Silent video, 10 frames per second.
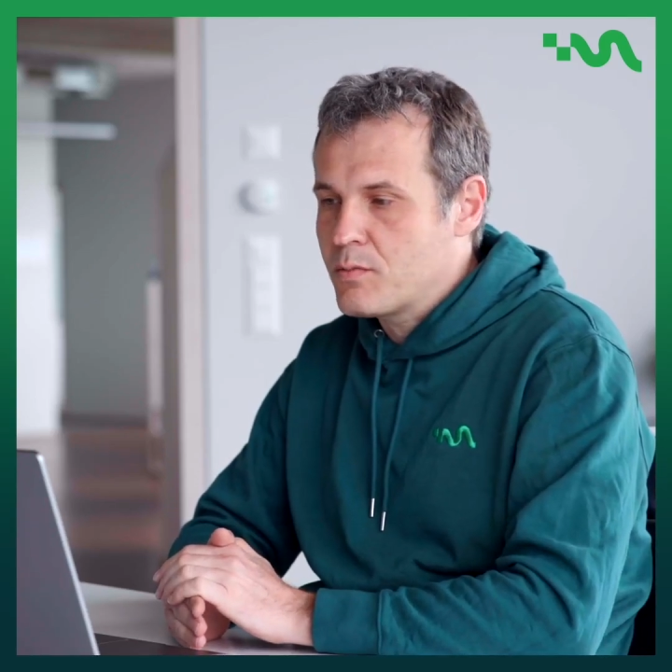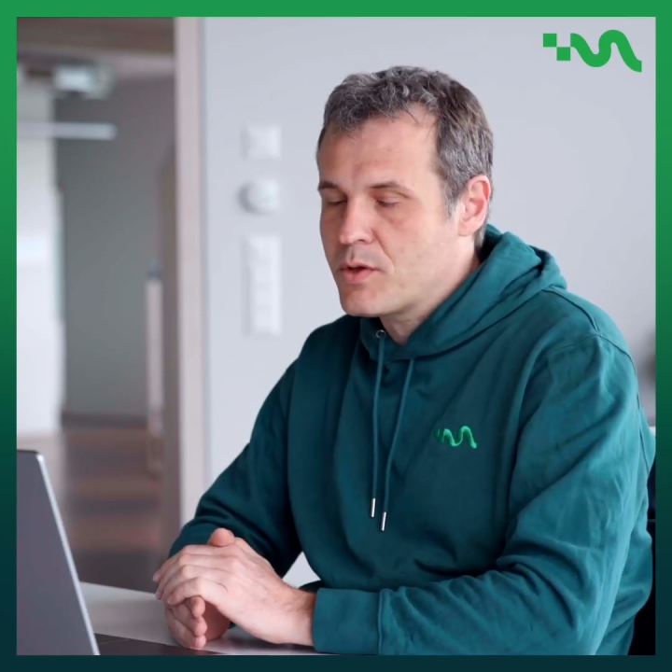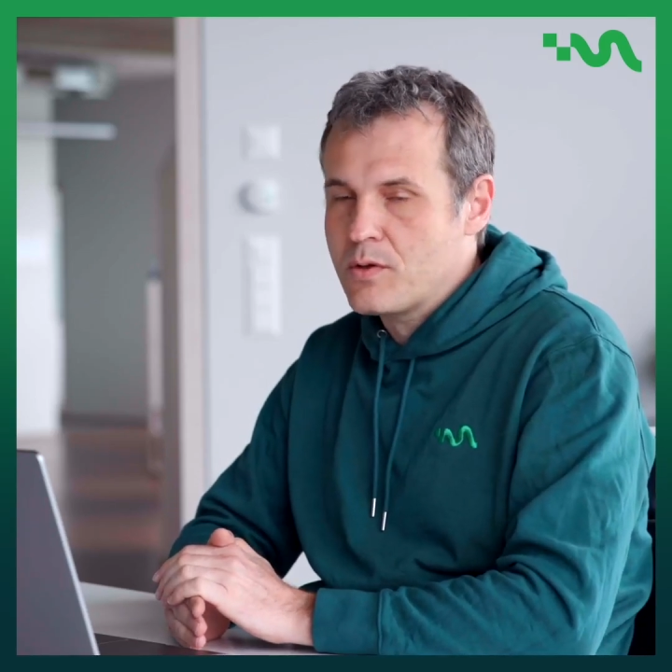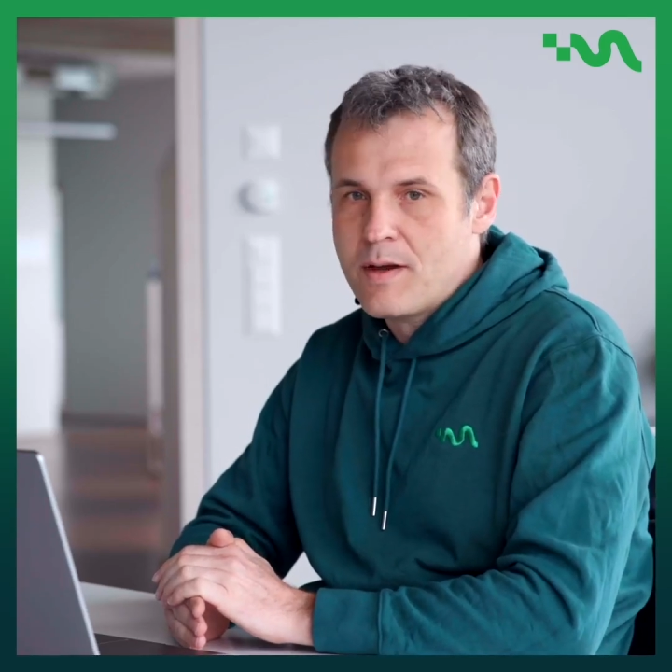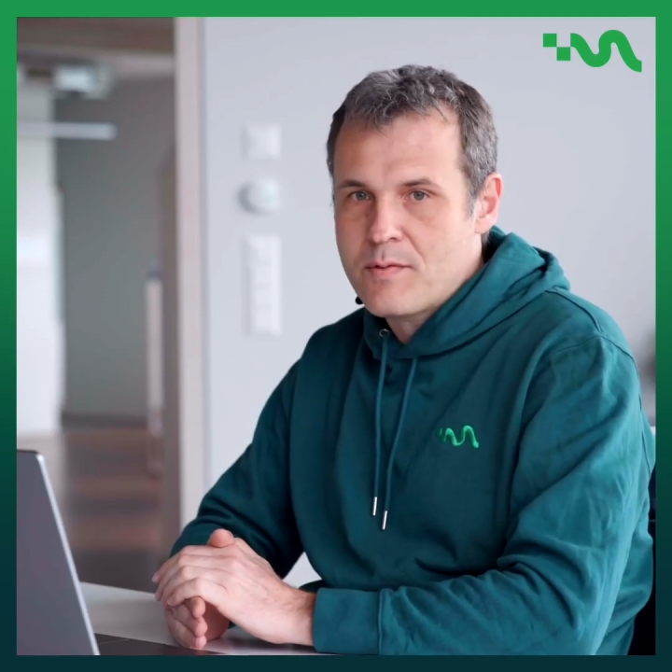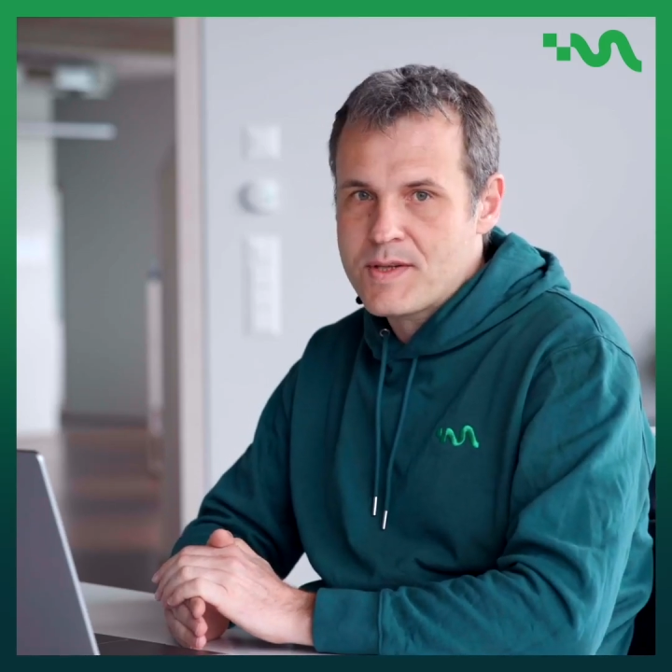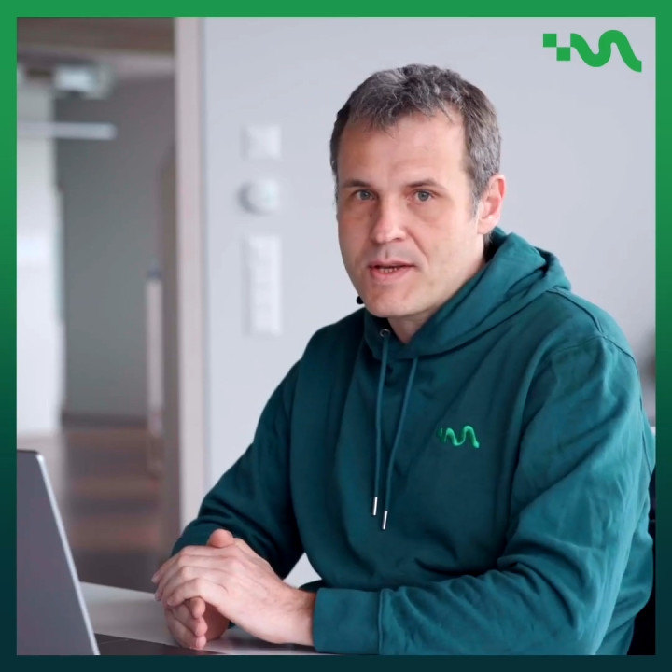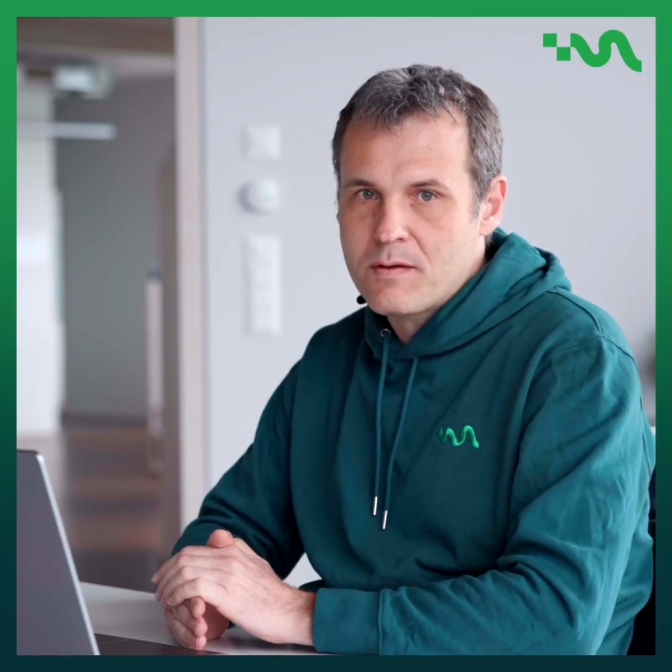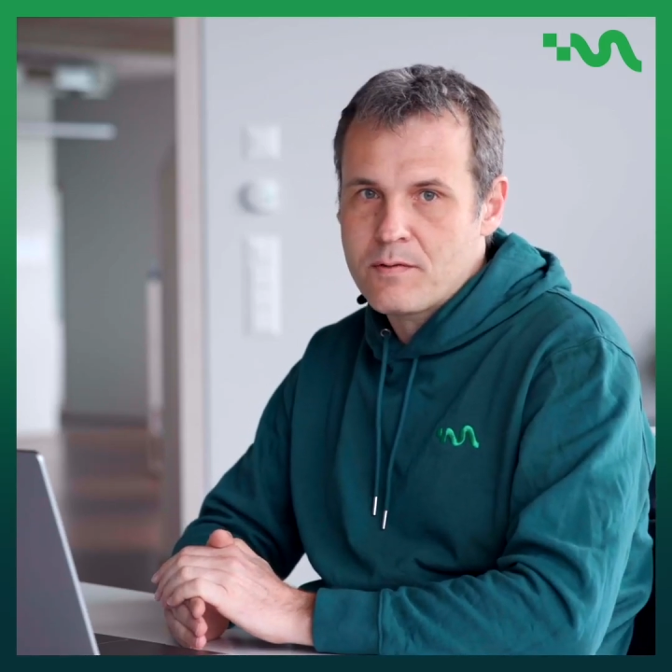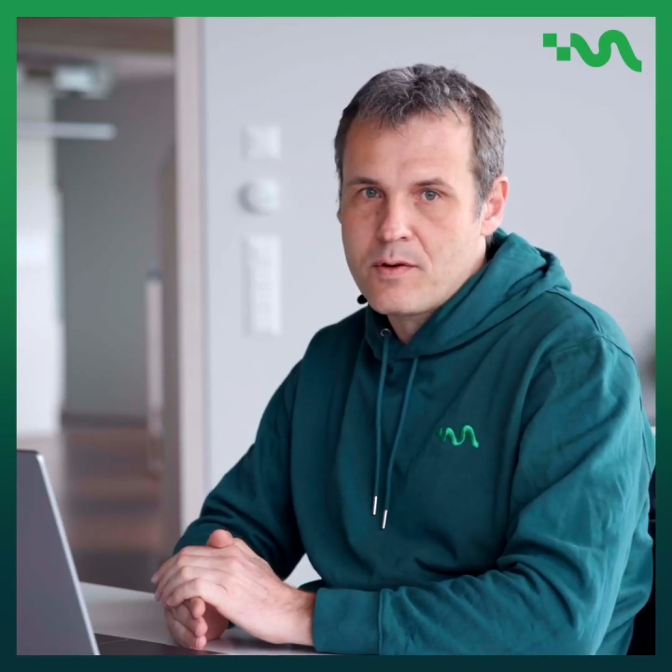So
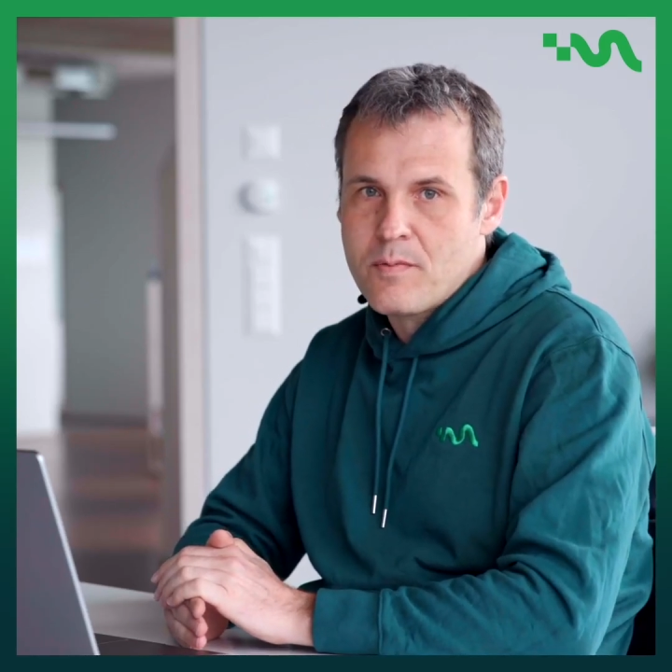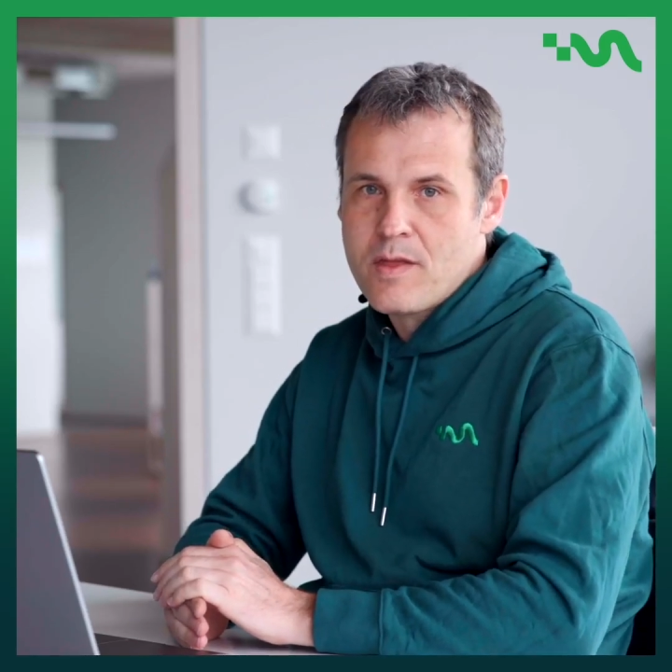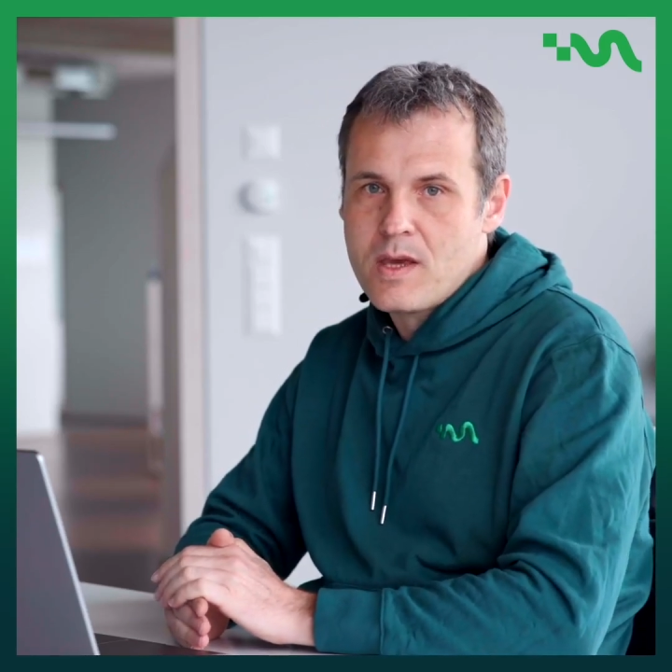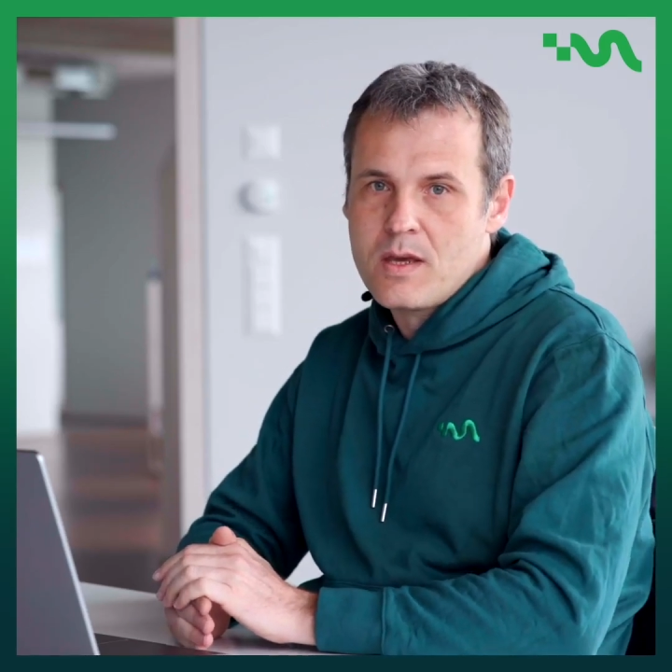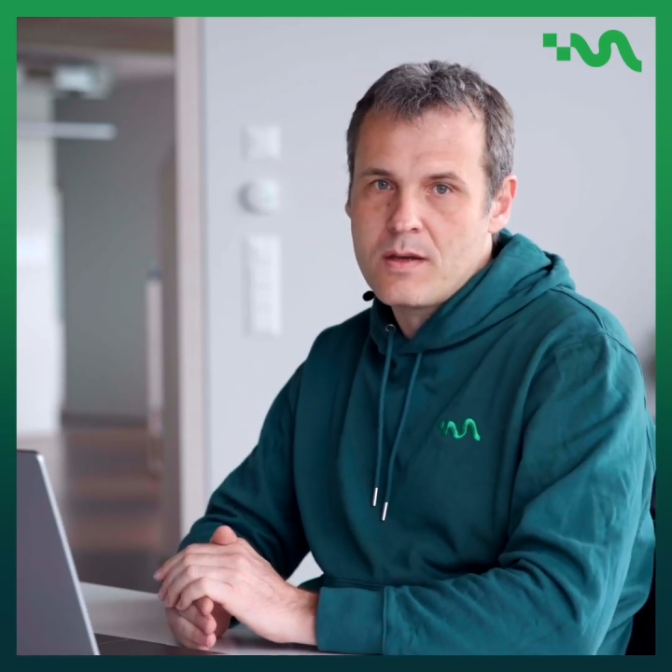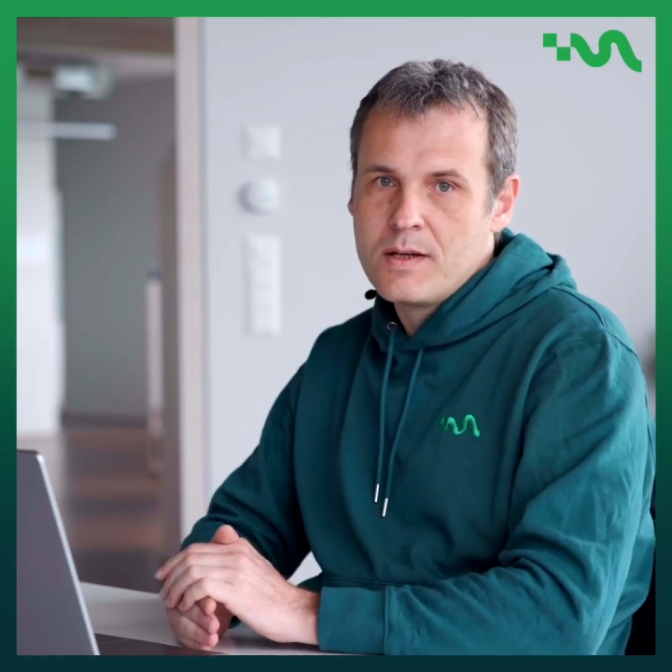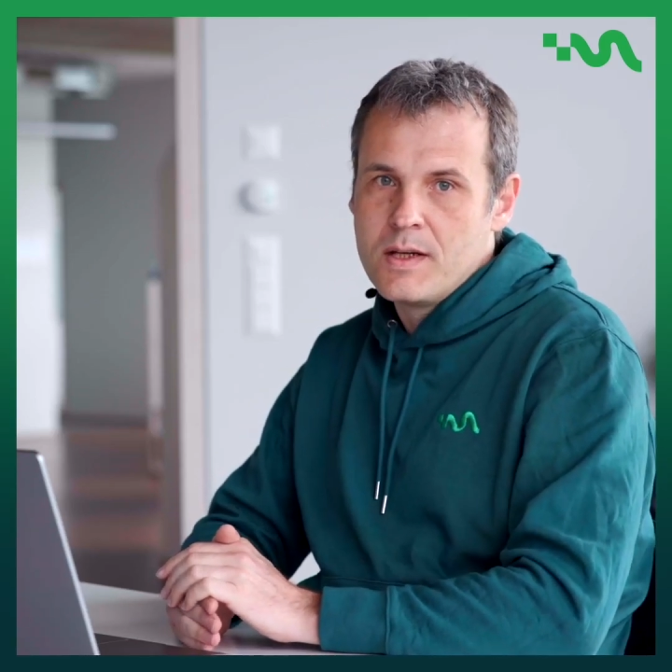everything from the